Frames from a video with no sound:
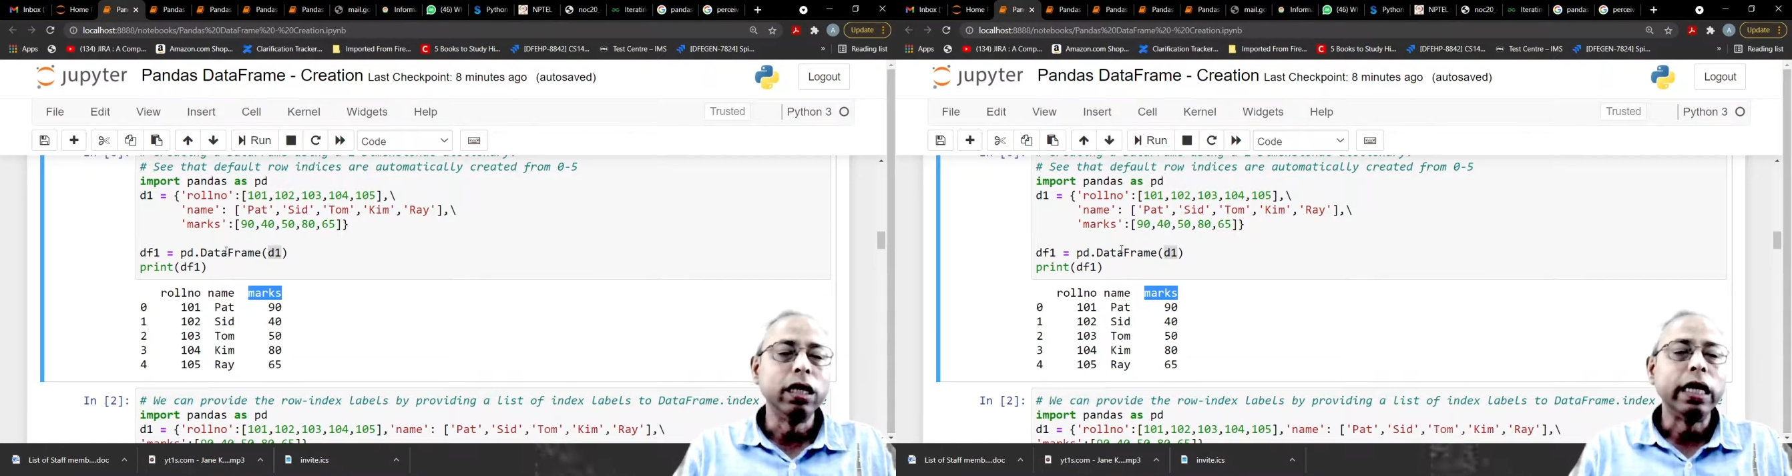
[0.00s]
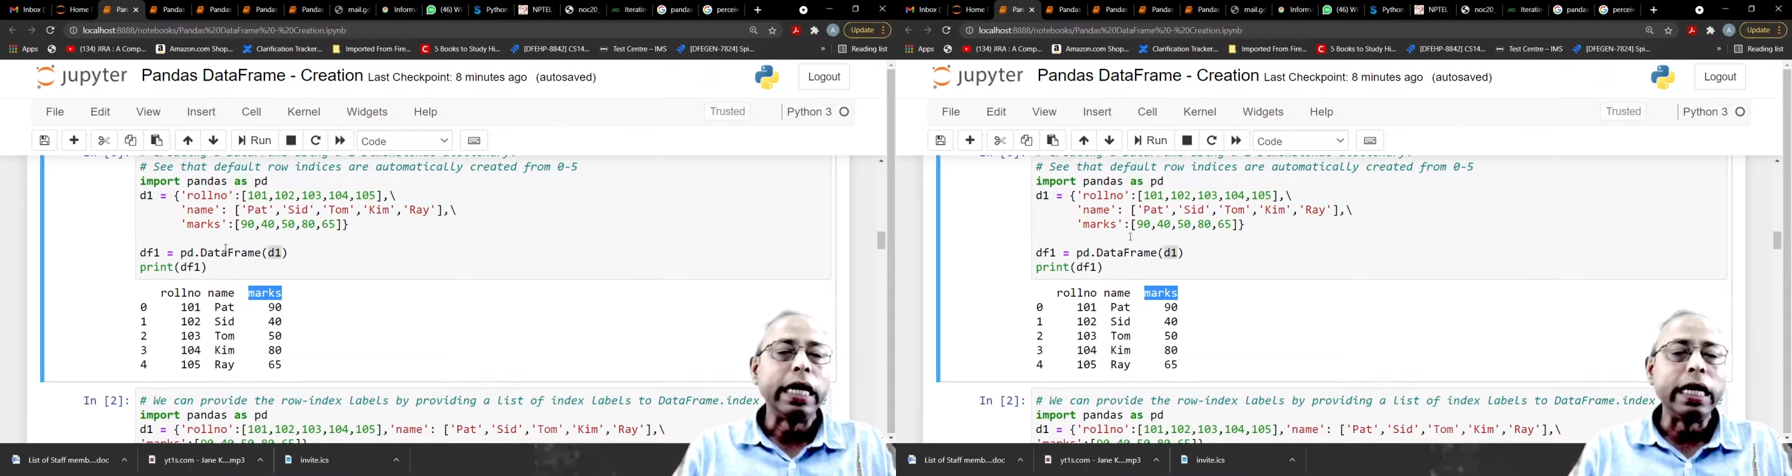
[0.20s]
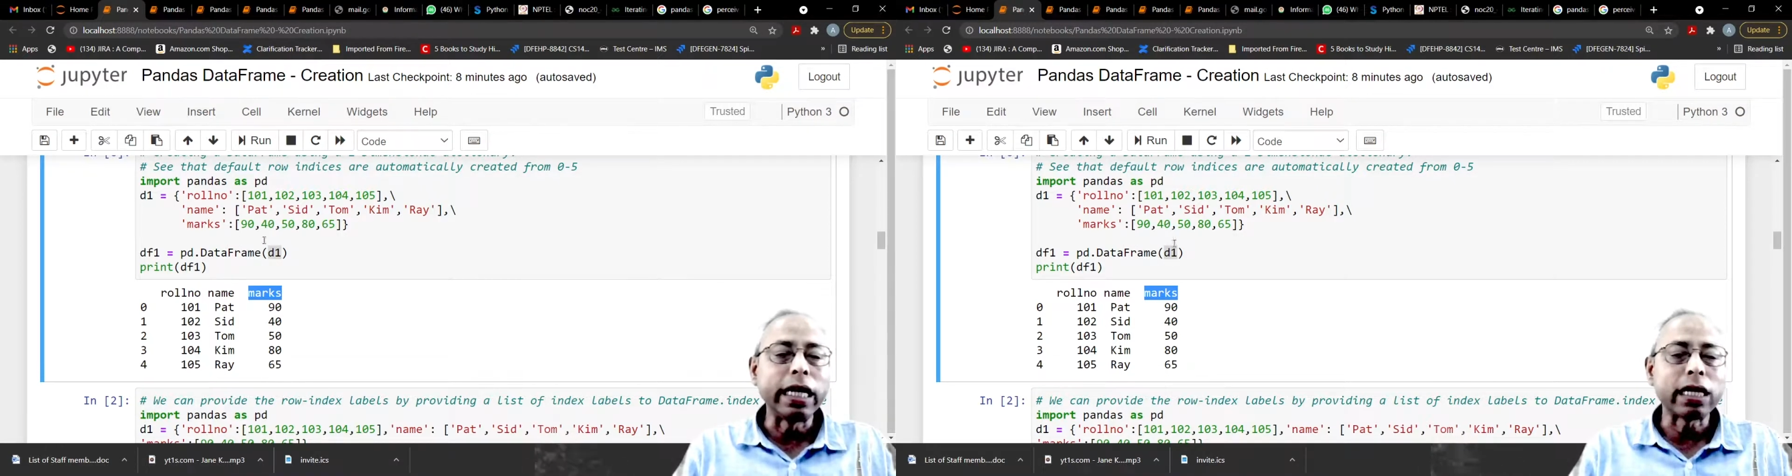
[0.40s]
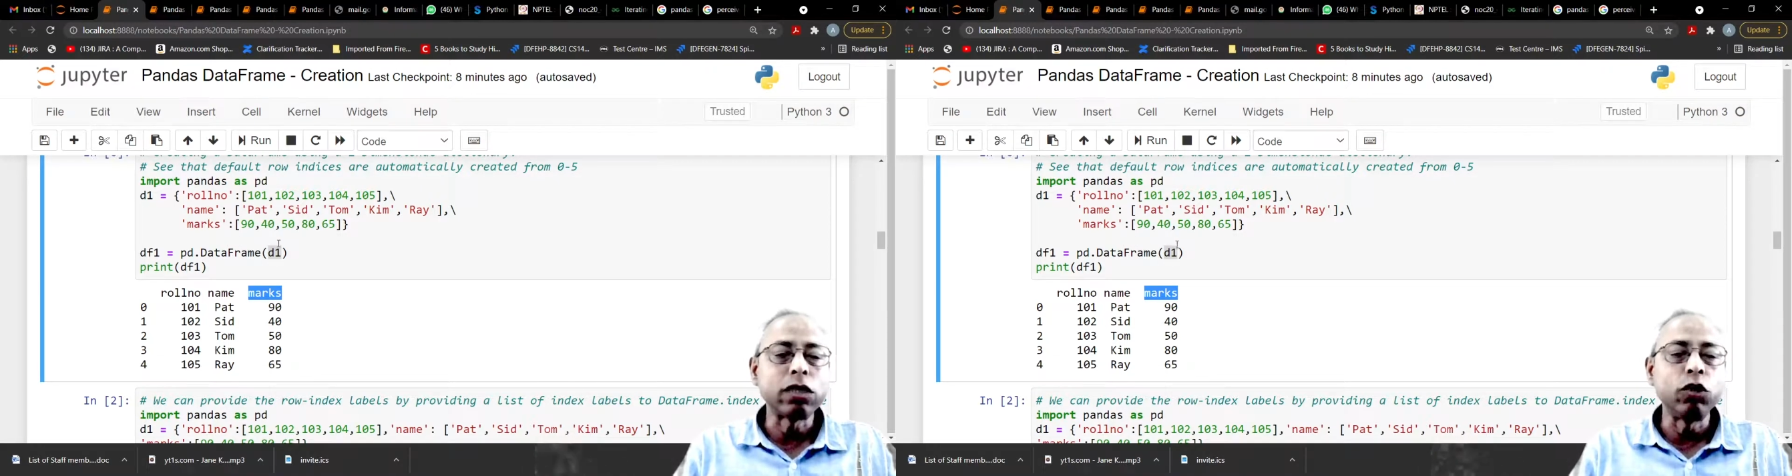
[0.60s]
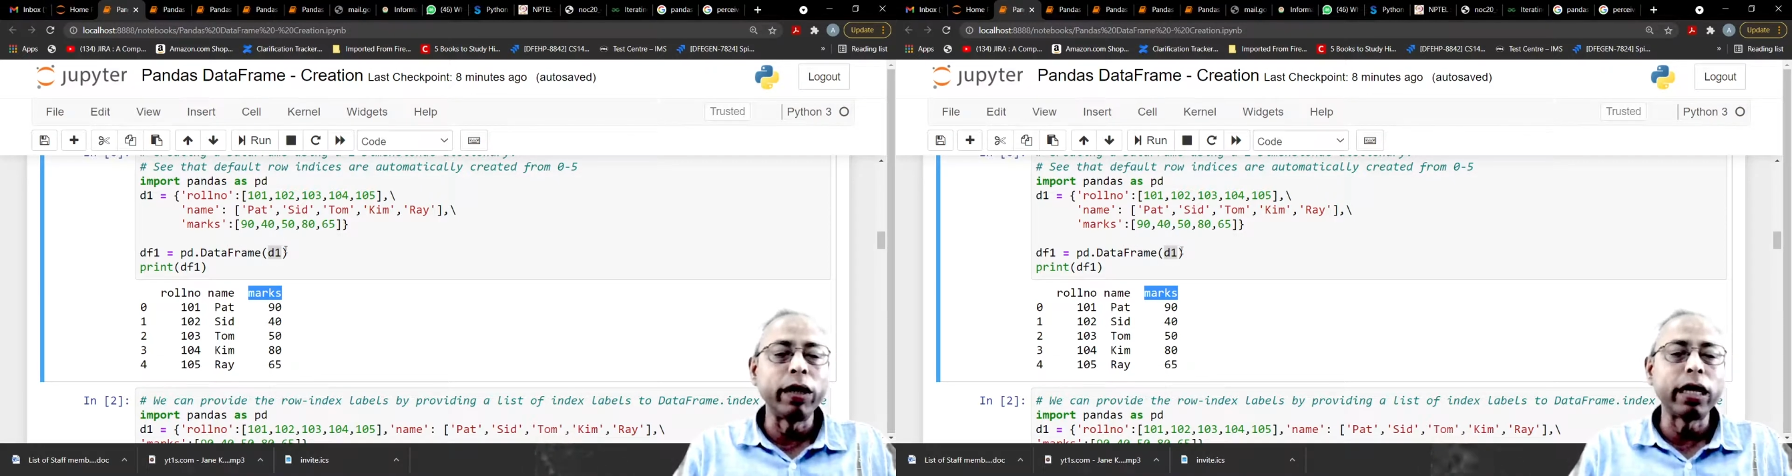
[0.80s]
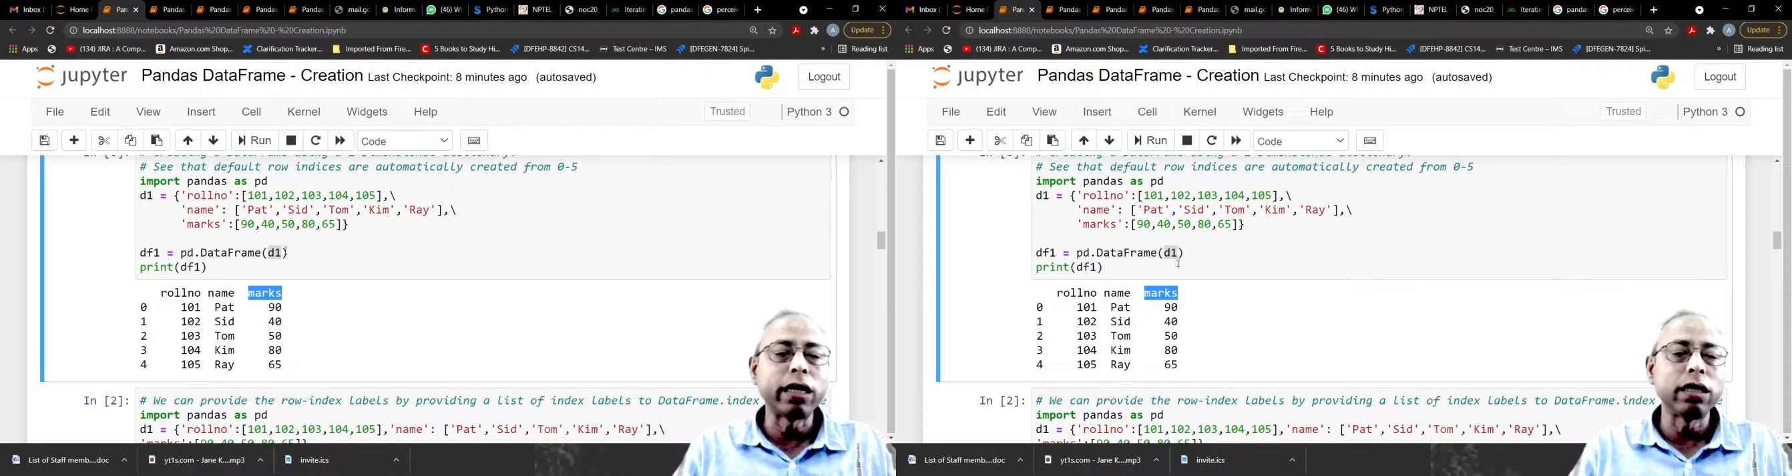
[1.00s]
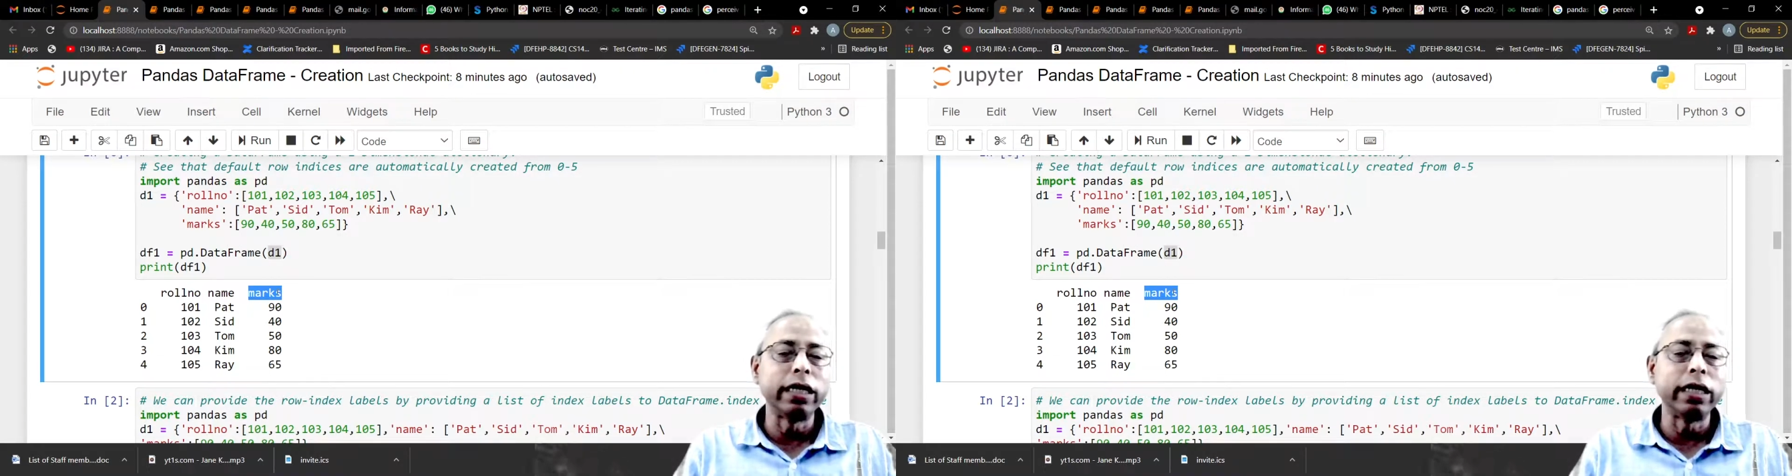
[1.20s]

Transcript: index numeric